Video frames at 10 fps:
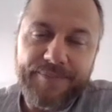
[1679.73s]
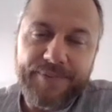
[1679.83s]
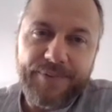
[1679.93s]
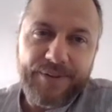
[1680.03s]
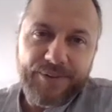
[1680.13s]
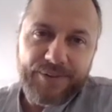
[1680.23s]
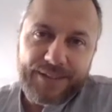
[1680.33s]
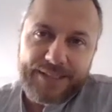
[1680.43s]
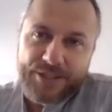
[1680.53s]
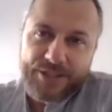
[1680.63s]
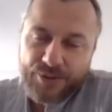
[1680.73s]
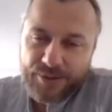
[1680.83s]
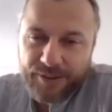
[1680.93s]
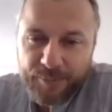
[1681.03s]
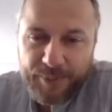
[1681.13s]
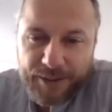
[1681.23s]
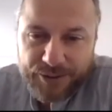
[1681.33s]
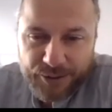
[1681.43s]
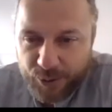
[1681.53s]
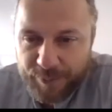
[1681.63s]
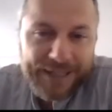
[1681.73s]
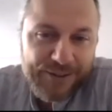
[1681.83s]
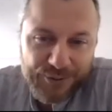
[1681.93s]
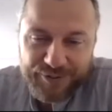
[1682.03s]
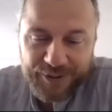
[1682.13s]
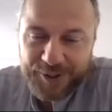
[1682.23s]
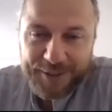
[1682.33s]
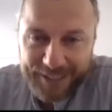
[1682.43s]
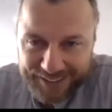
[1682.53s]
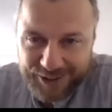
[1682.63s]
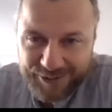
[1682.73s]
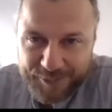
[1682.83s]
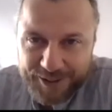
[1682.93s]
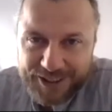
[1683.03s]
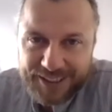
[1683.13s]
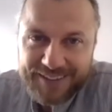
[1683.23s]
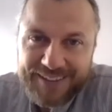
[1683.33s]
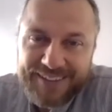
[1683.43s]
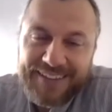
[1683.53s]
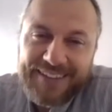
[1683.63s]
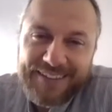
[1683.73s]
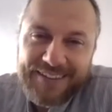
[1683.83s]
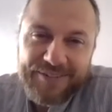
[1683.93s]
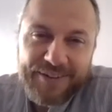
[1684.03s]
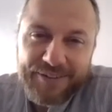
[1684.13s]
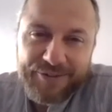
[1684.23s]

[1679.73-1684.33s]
critical is to go back to the very beginning of our project, the very